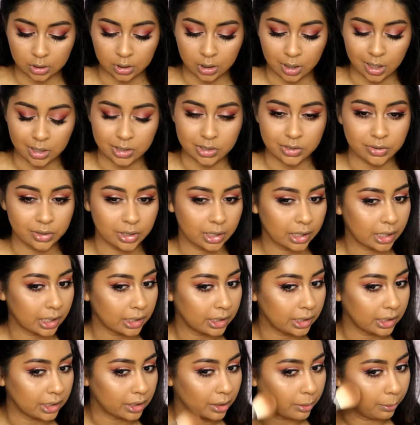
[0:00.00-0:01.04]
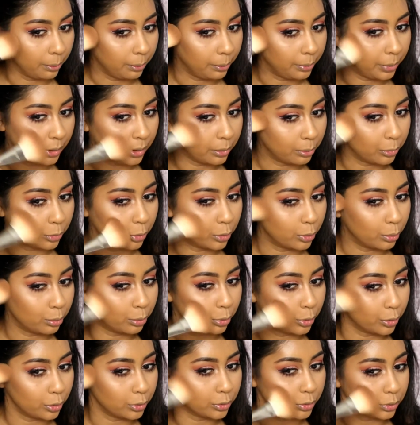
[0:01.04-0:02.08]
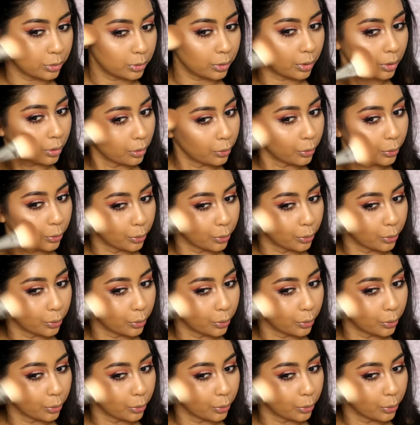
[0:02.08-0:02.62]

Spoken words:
I just feel like I need a bit more bronzer.